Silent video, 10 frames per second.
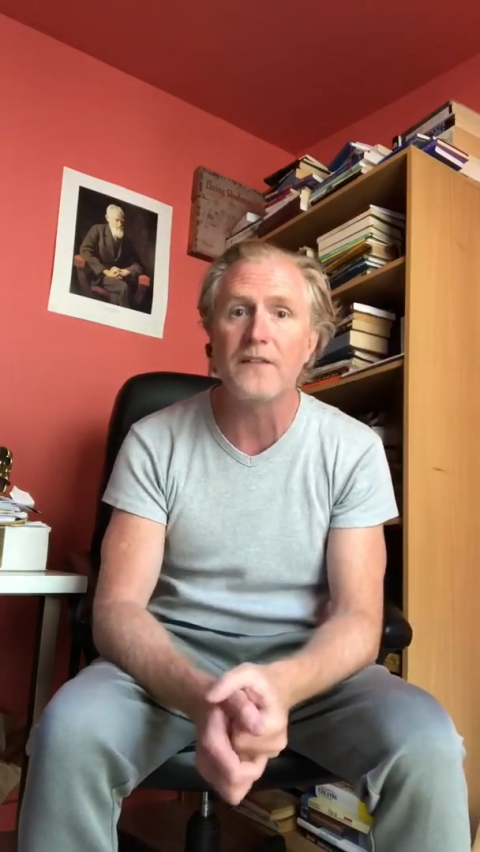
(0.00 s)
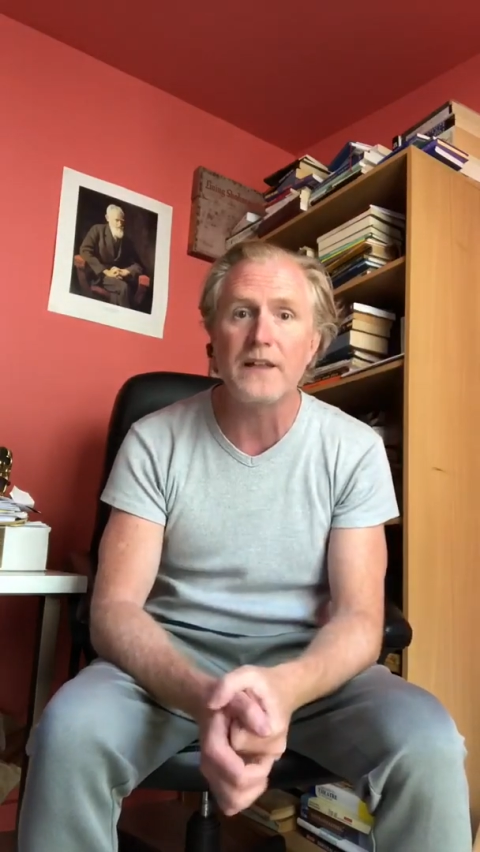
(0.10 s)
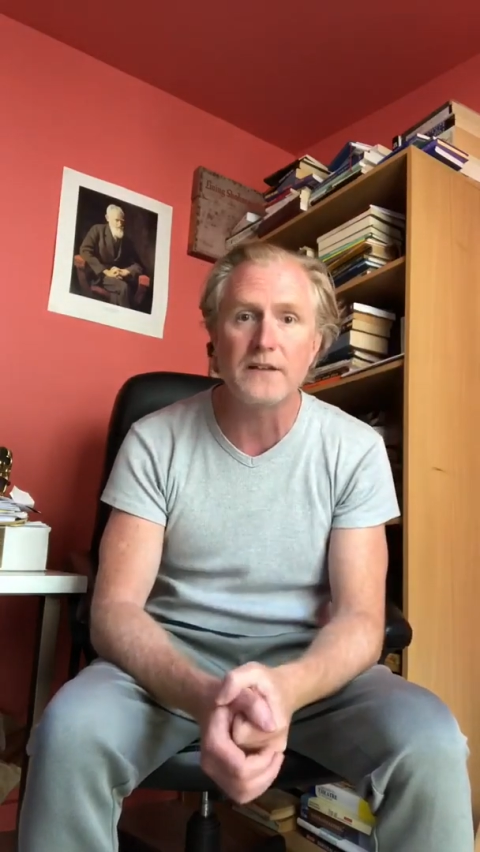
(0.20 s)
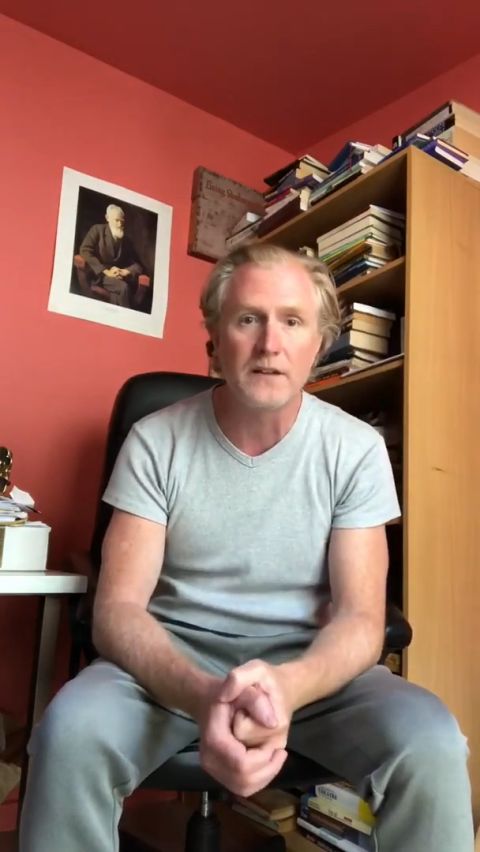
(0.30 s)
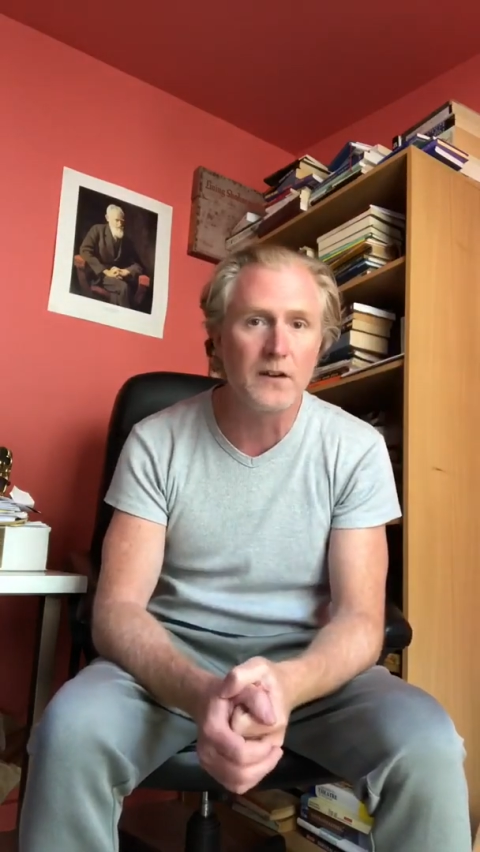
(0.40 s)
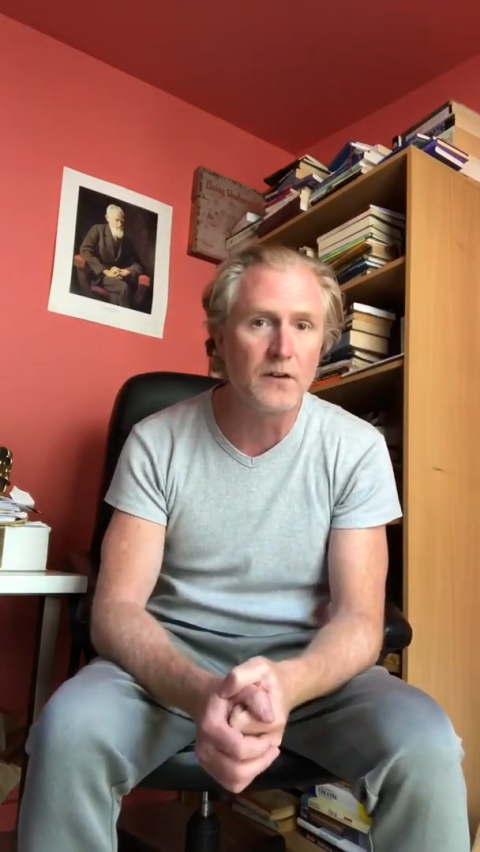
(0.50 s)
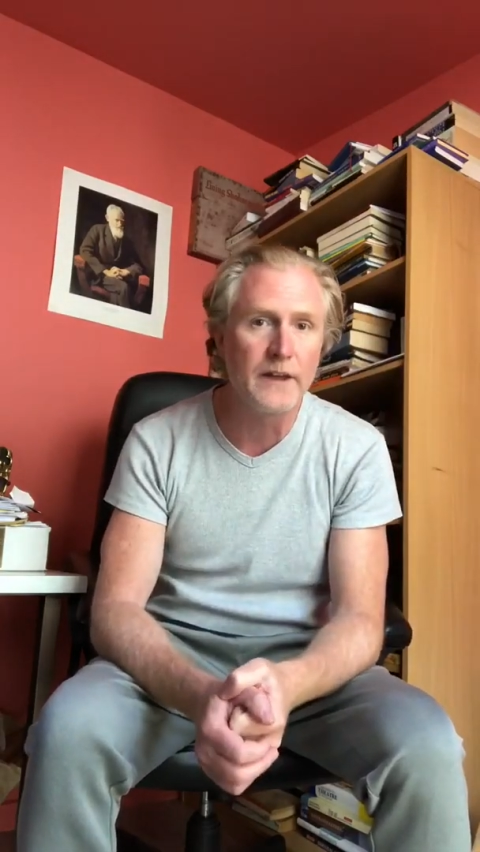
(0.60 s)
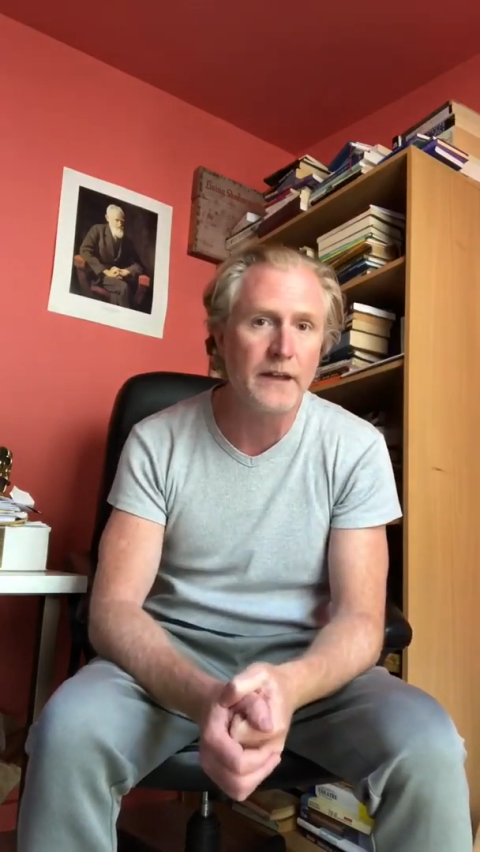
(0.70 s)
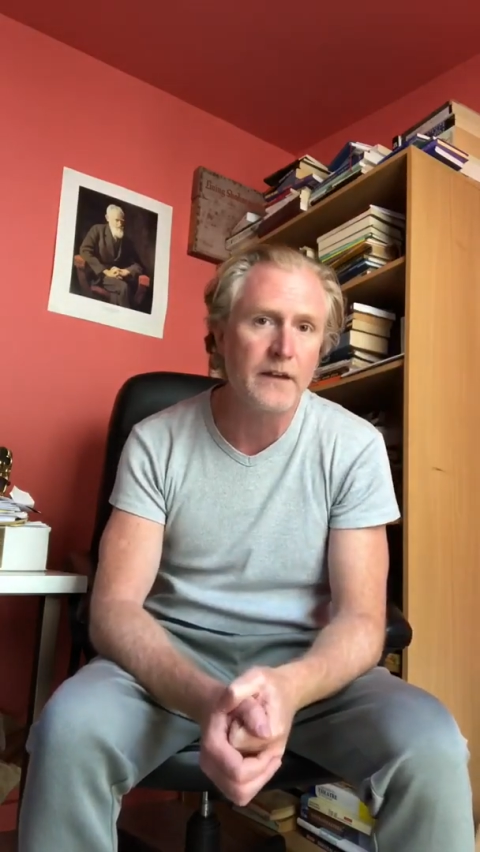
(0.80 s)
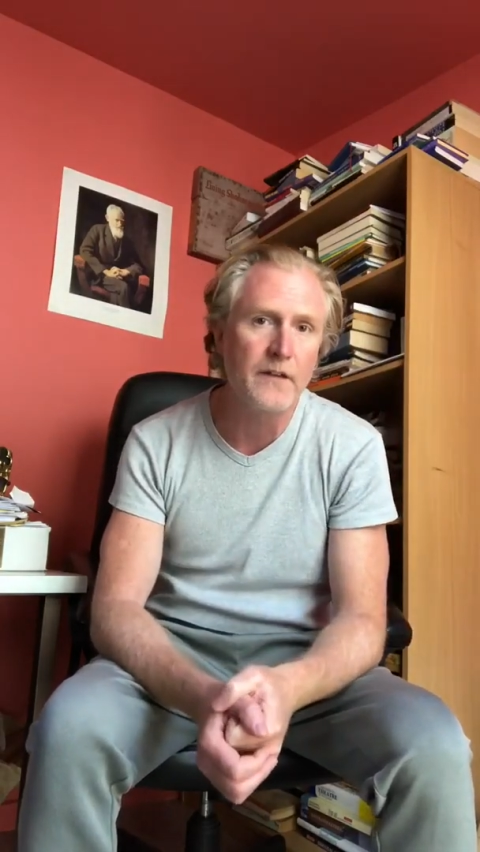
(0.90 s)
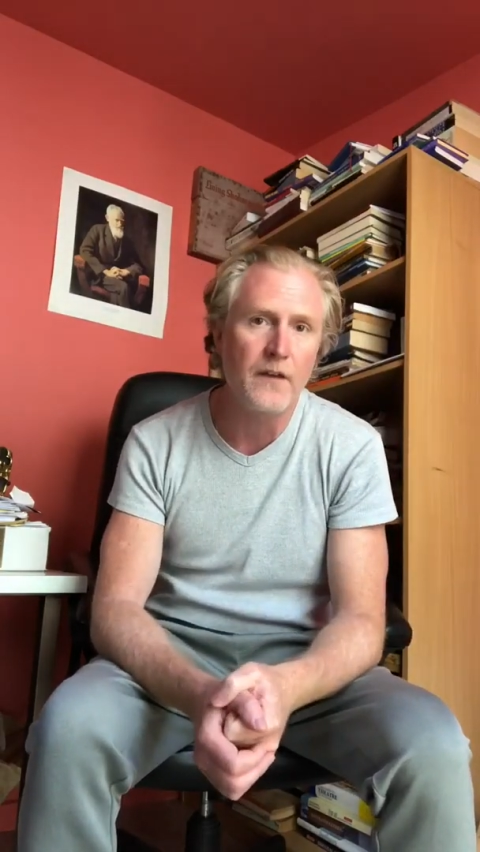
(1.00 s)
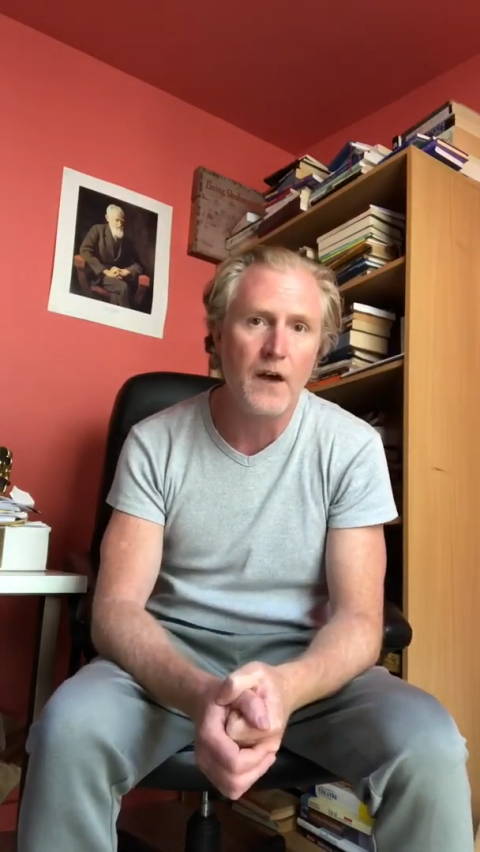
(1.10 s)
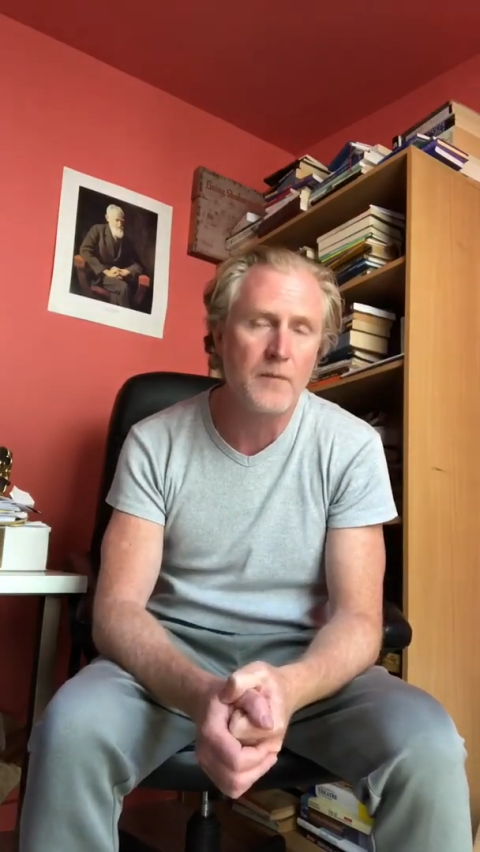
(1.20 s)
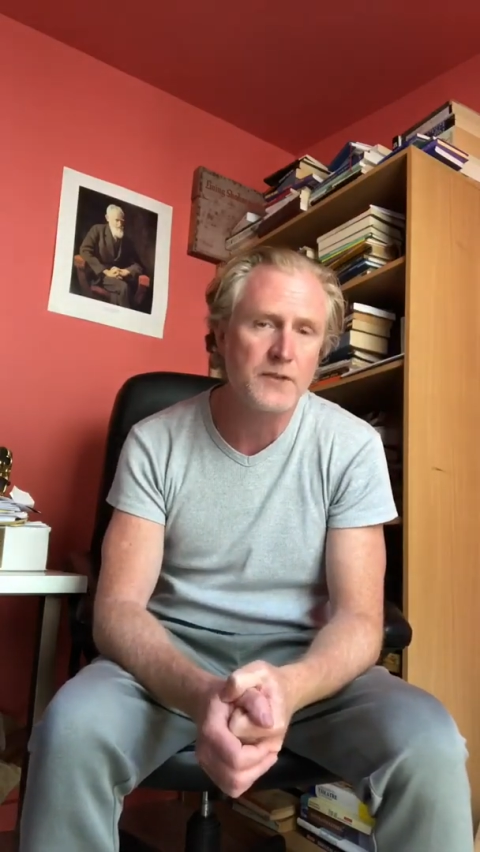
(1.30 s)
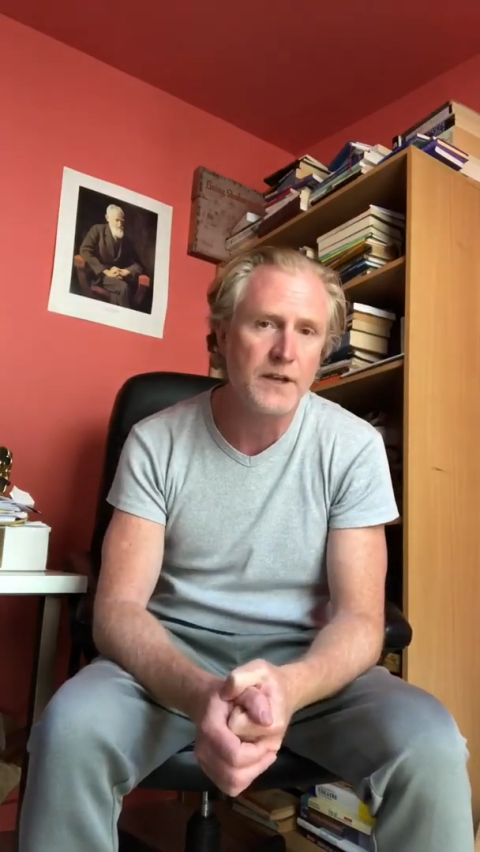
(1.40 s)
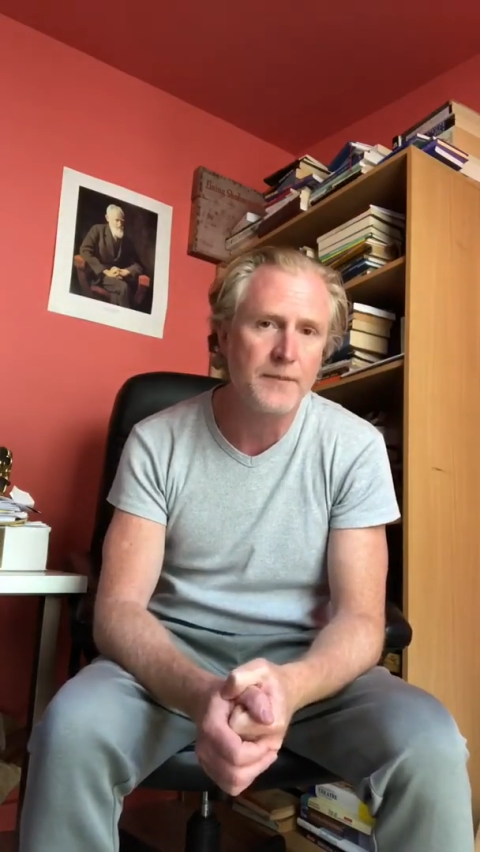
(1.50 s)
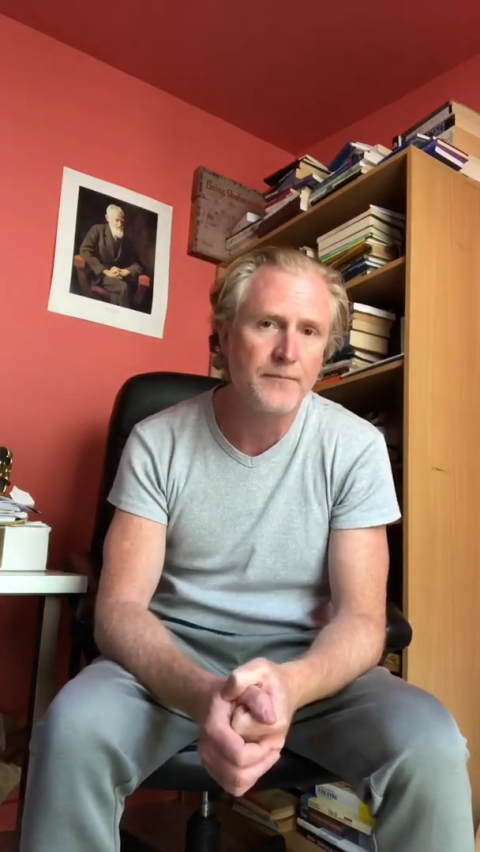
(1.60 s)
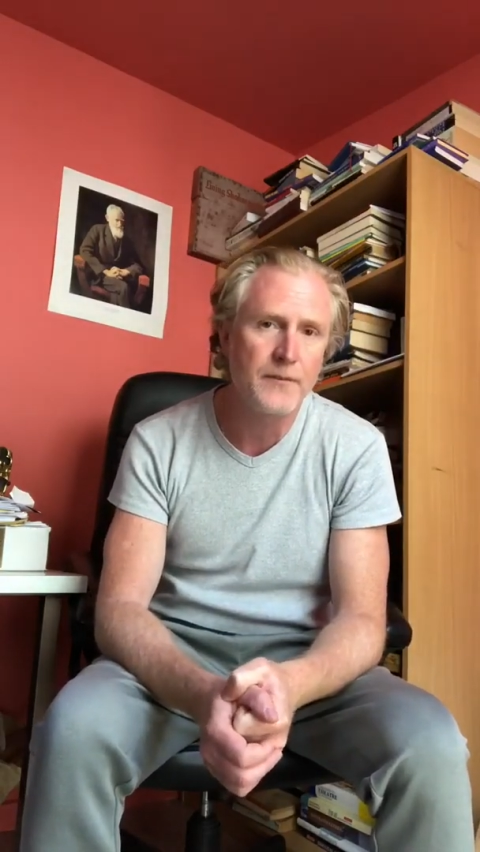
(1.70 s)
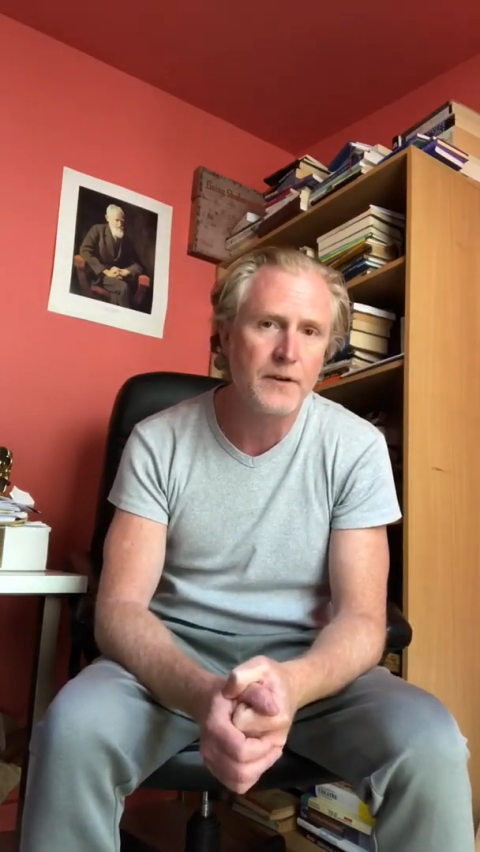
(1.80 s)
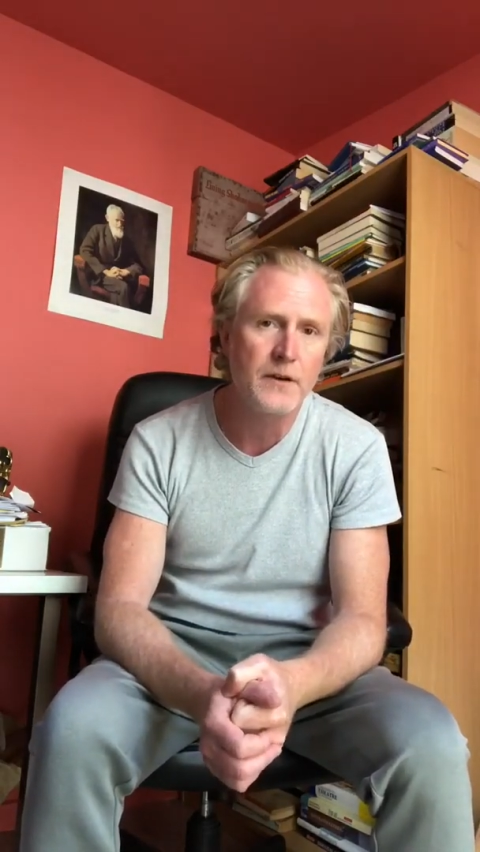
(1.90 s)
that little old lady in the armchair,
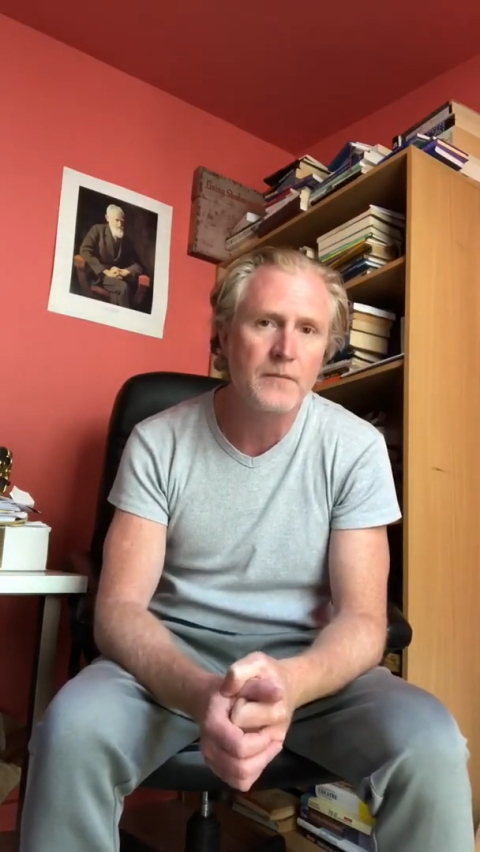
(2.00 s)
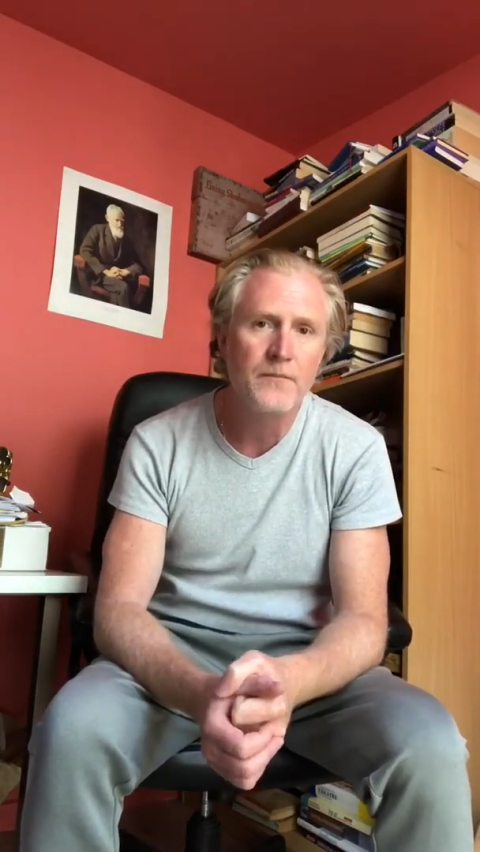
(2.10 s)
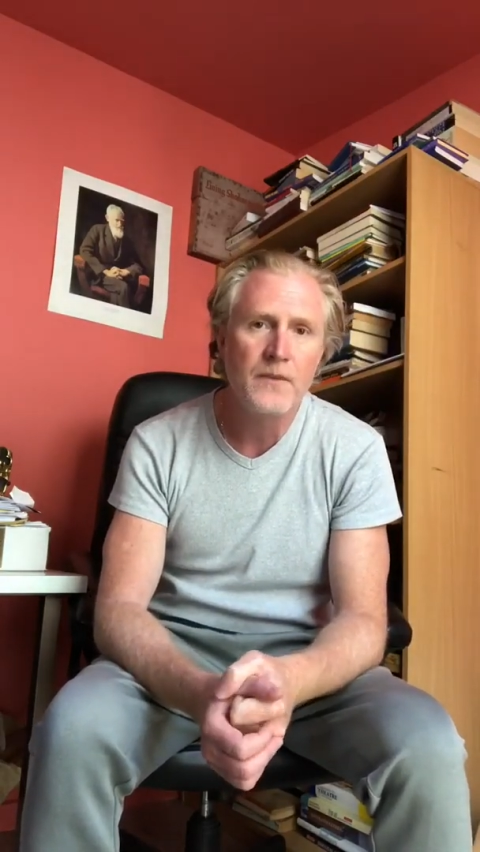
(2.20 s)
right?